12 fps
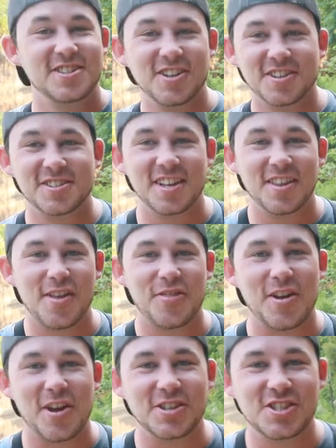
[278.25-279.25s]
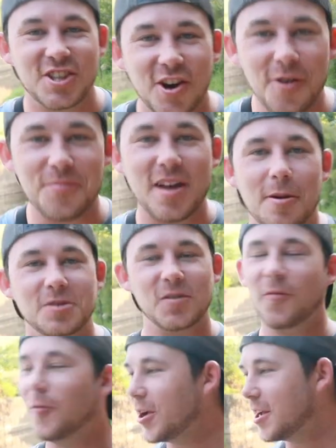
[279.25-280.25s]
Did y'all see that thing jump? That
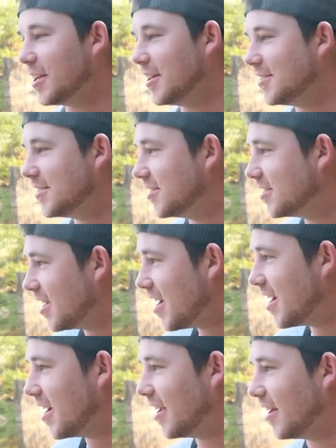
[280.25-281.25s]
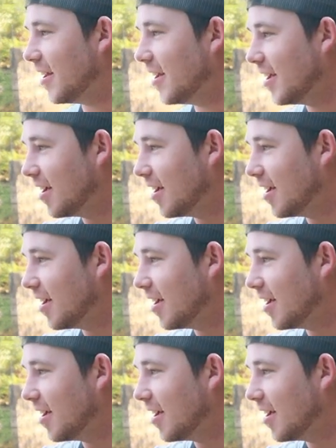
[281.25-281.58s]
was freaking insane.